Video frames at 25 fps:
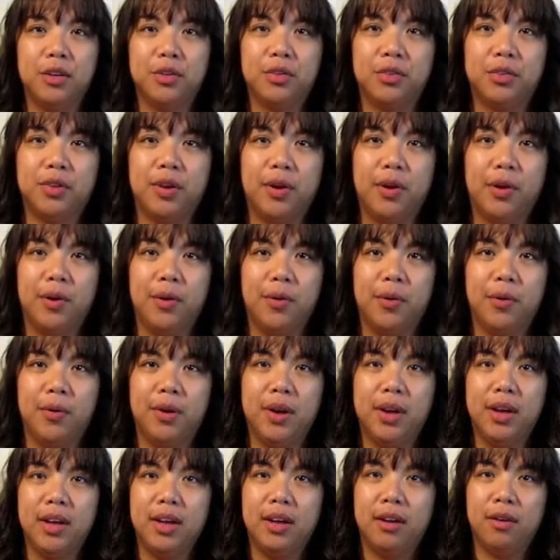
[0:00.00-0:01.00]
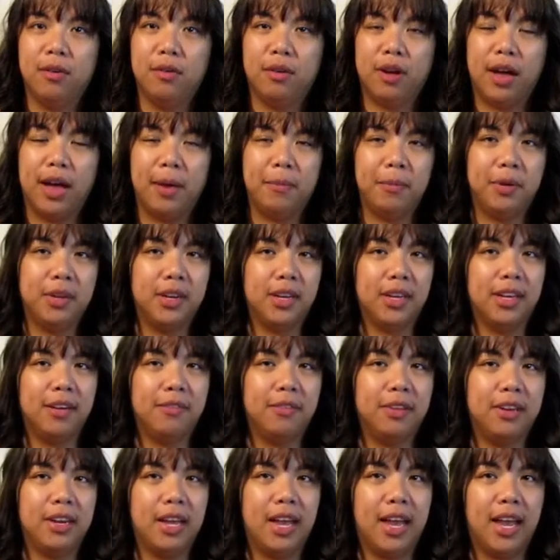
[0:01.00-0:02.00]
So I'm going to
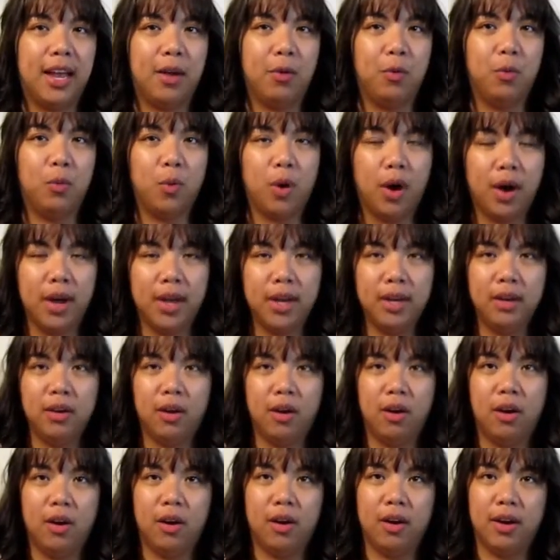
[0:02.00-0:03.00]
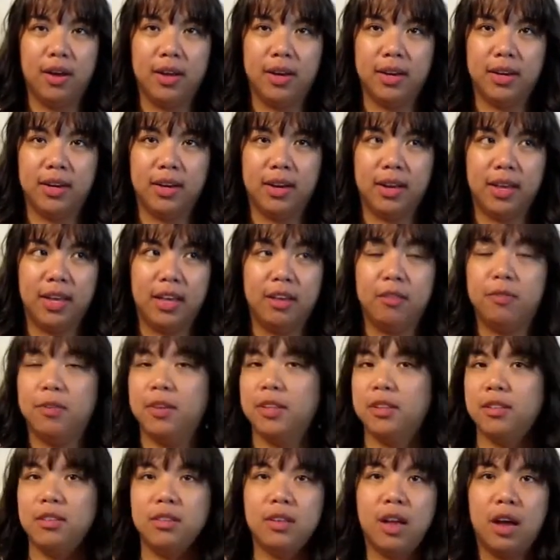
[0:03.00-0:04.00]
give it a 1 on if
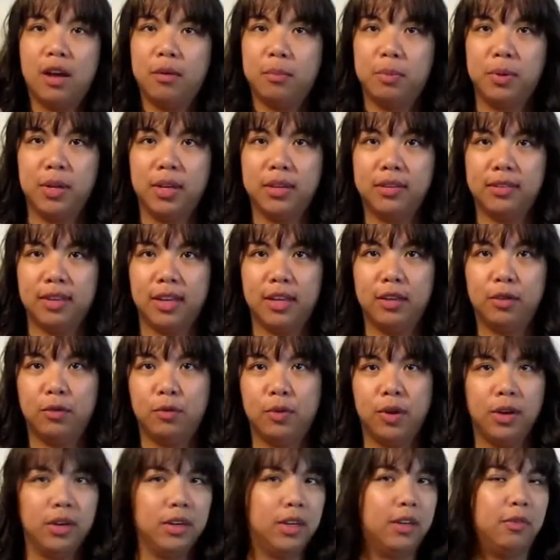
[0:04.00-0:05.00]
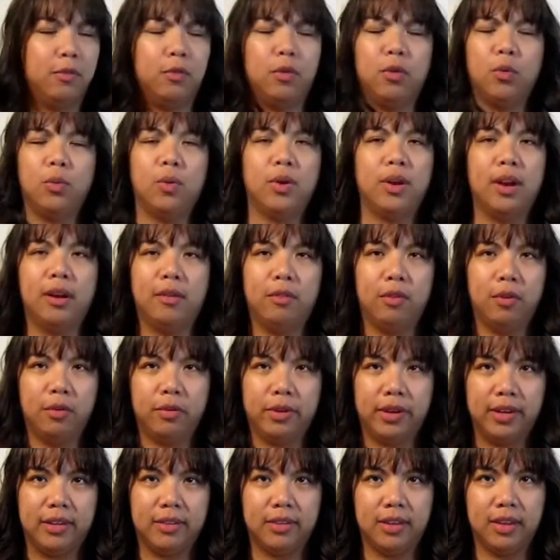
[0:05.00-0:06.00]
it's not plus size friendly for whatever
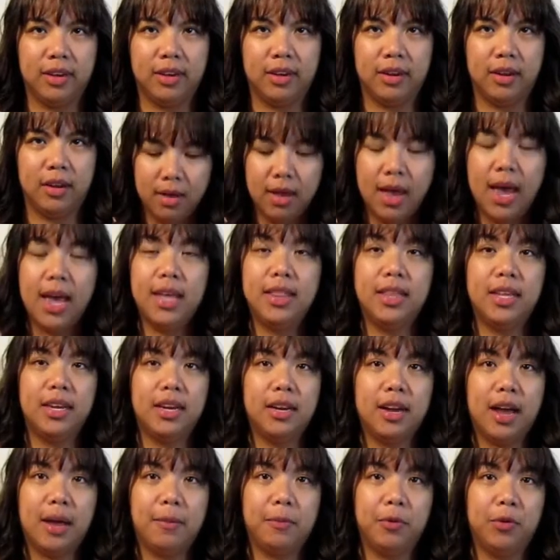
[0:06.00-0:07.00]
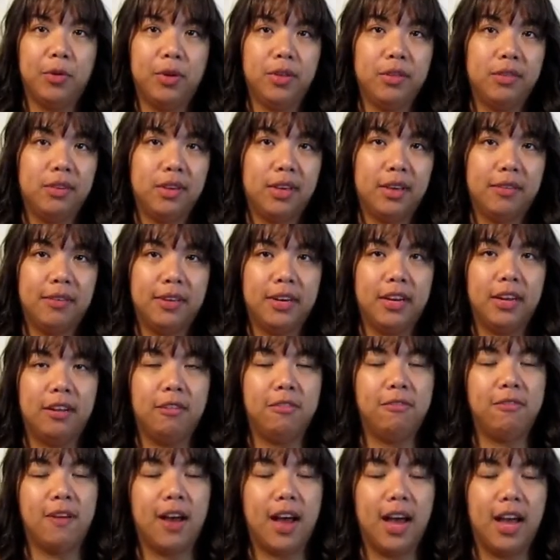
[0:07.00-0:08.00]
reason. And then I'm going to give it
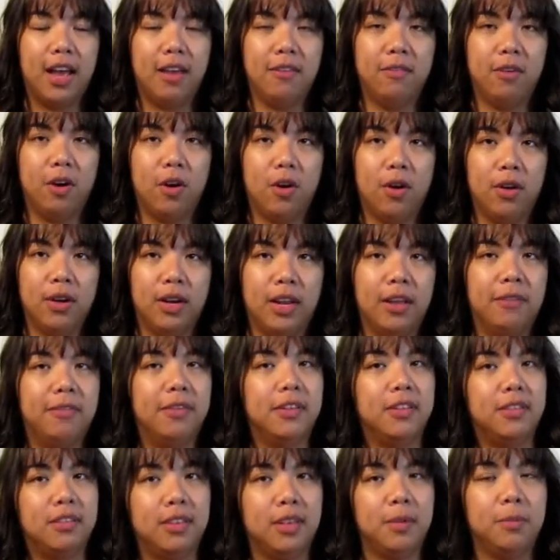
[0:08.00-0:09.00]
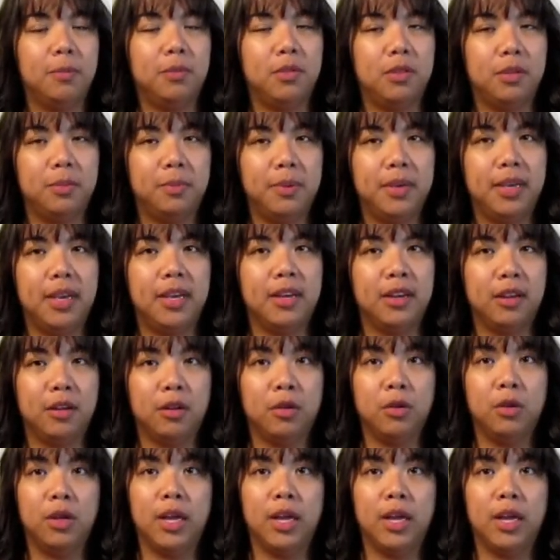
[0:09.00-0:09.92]
a 5 on if it seems to be an